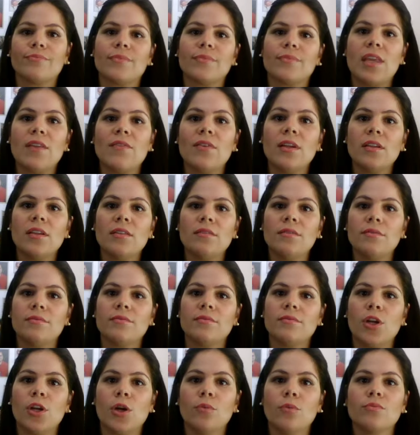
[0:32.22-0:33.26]
even,
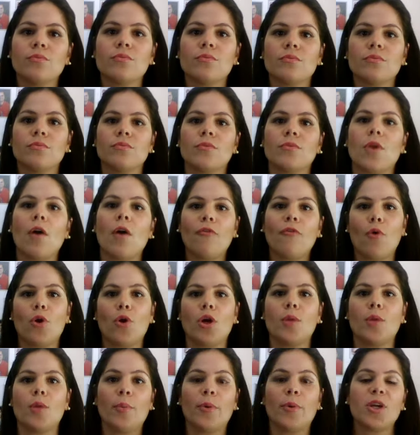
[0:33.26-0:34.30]

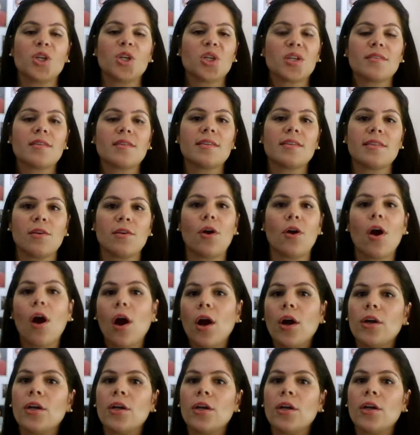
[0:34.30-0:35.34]
affordable brushes, because there
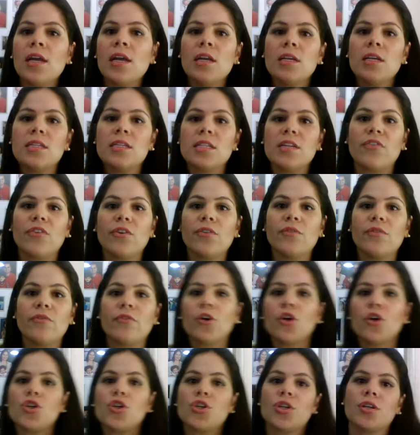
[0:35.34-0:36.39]
are different
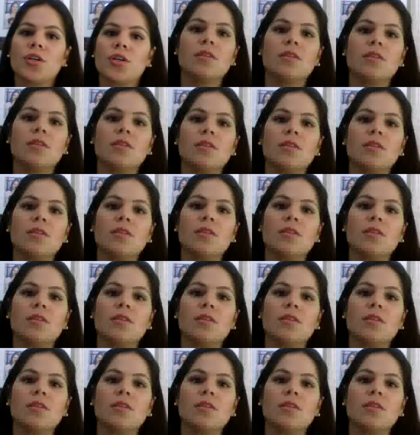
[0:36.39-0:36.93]
versions of